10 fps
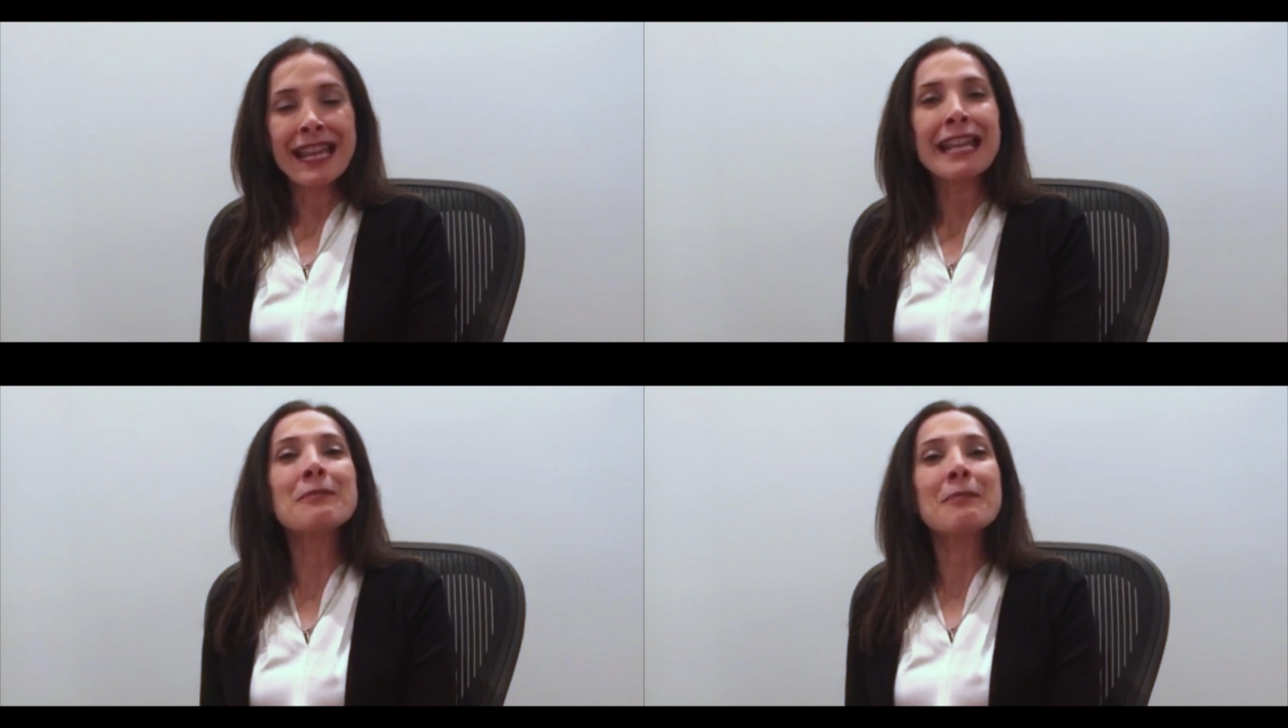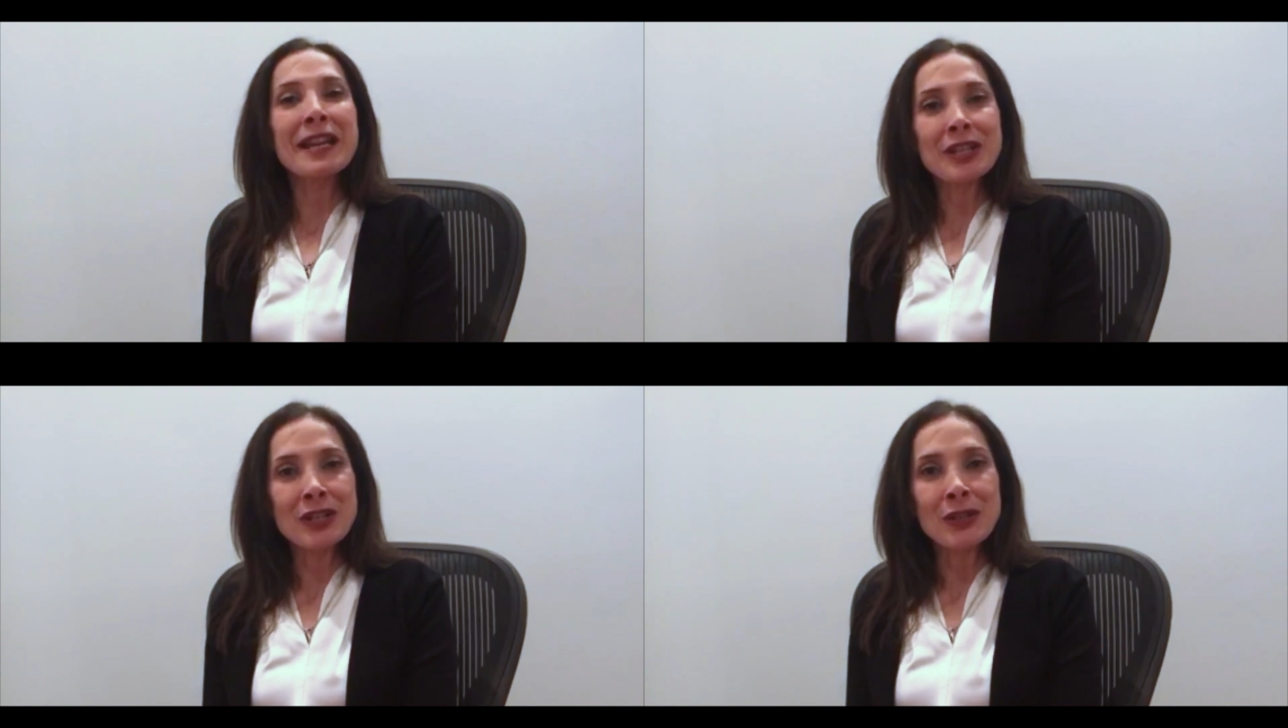in
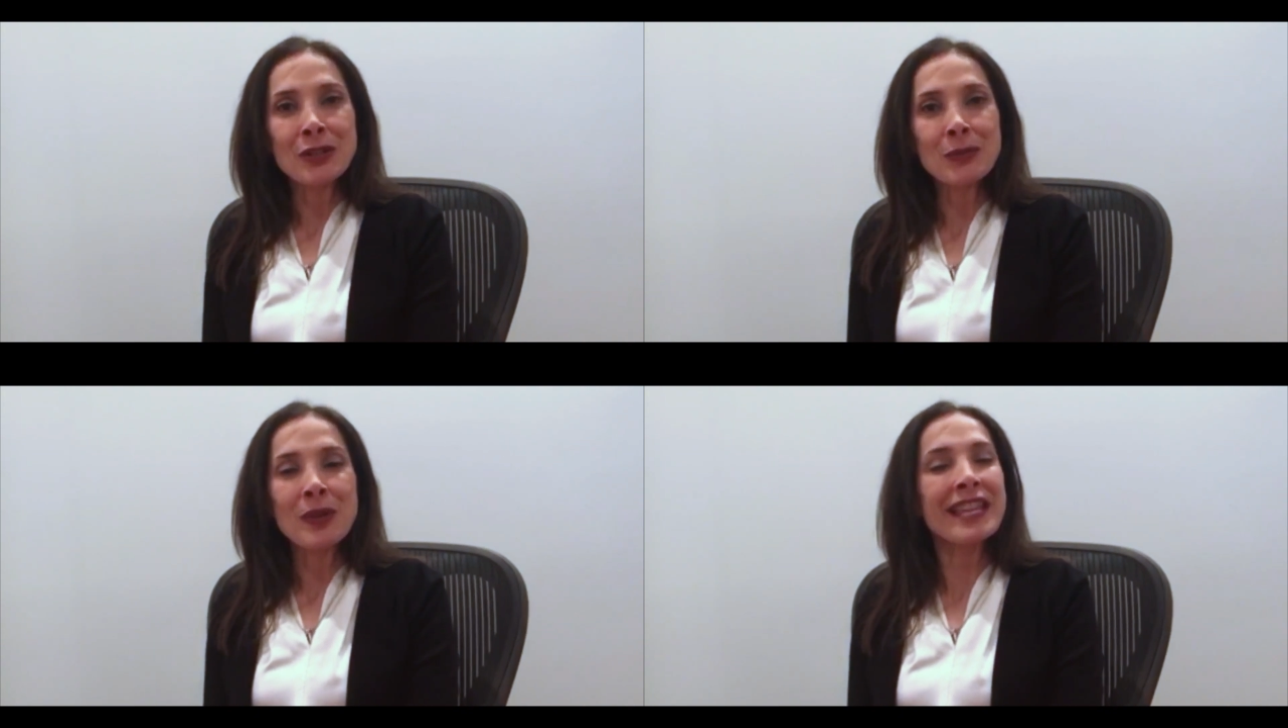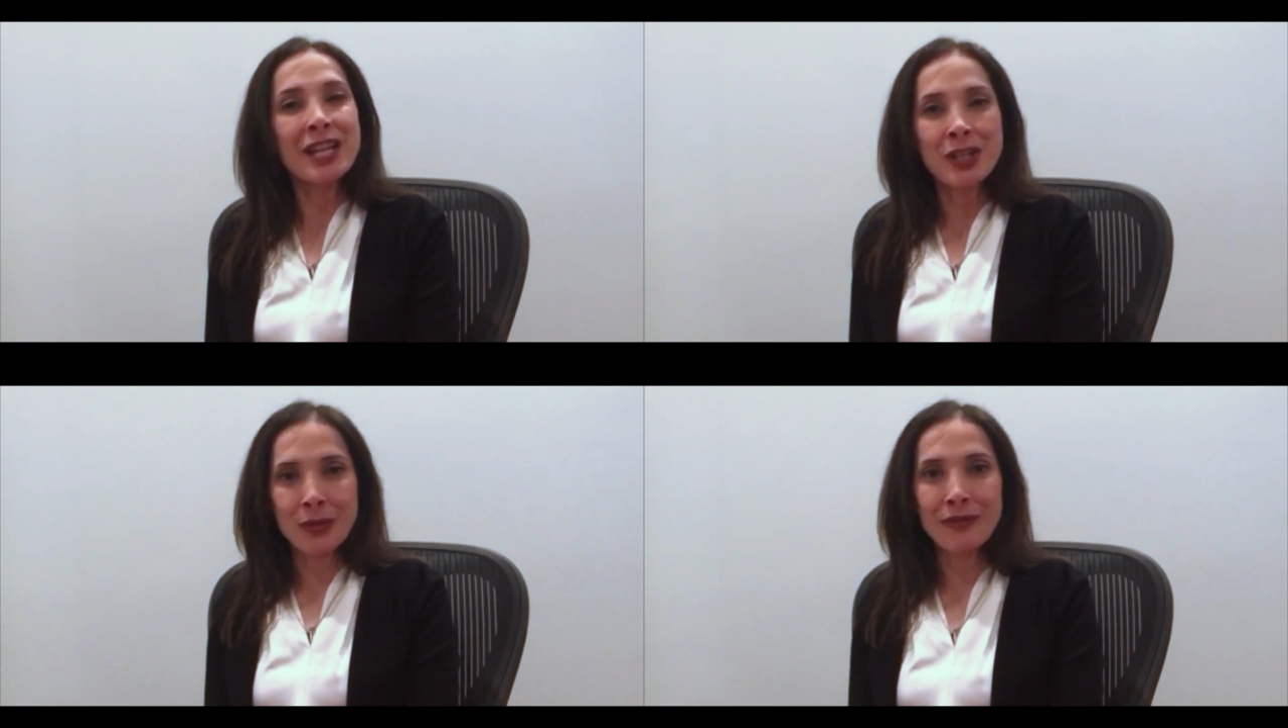patients with
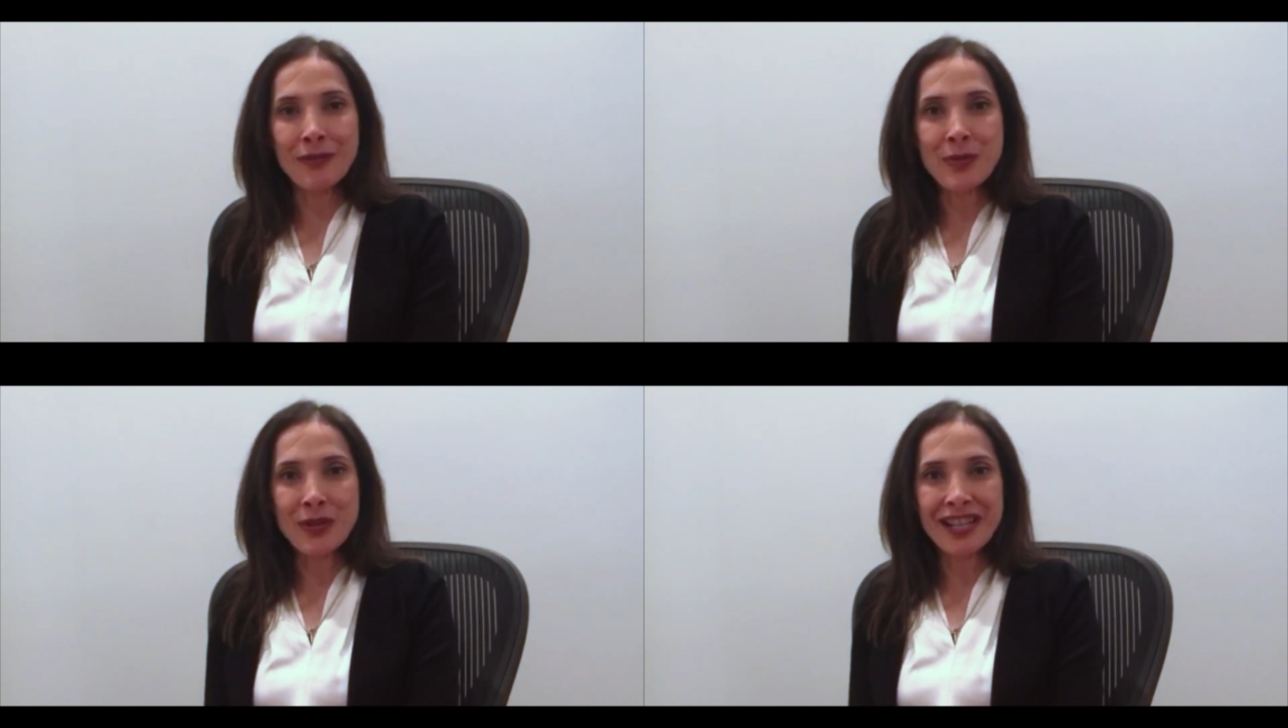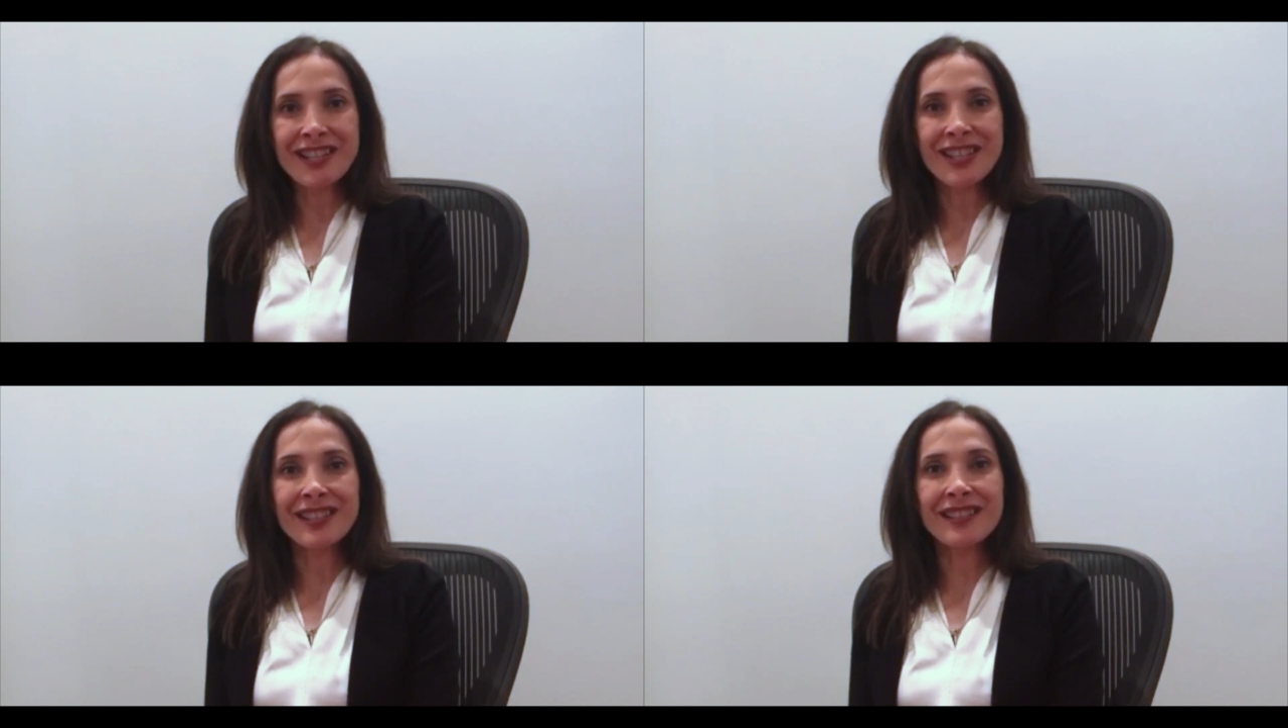atrial
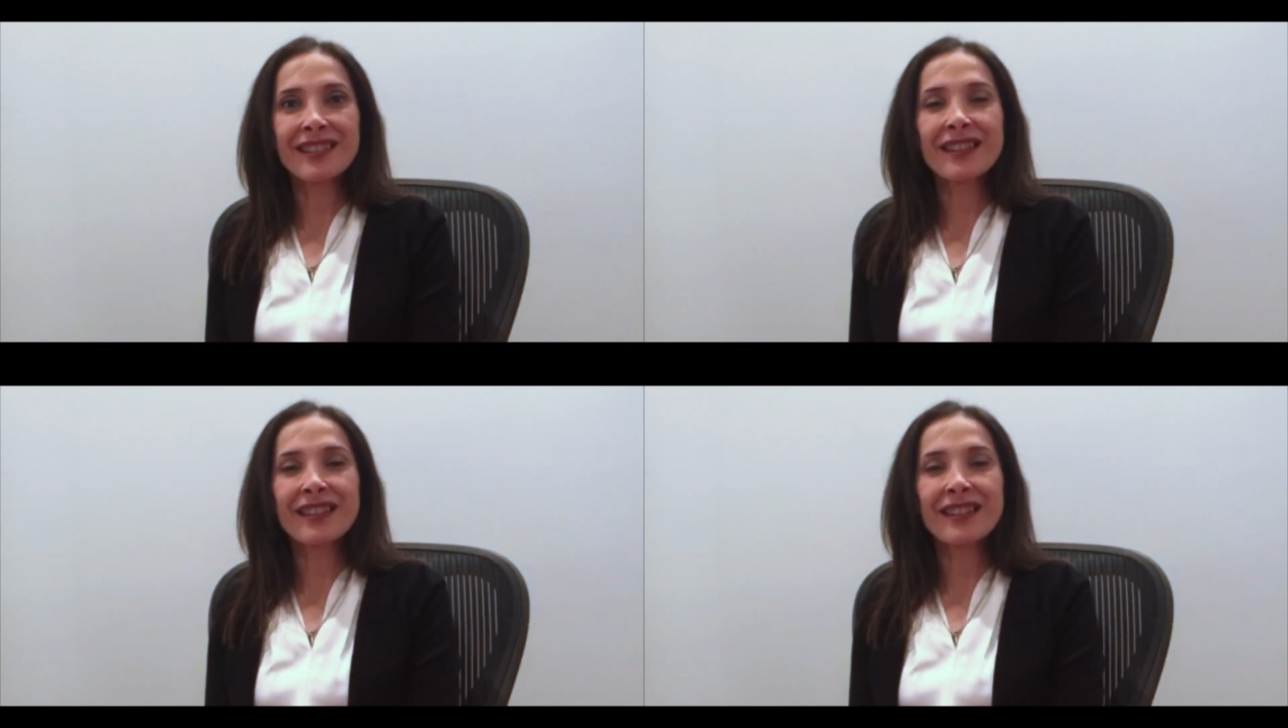fibrillation.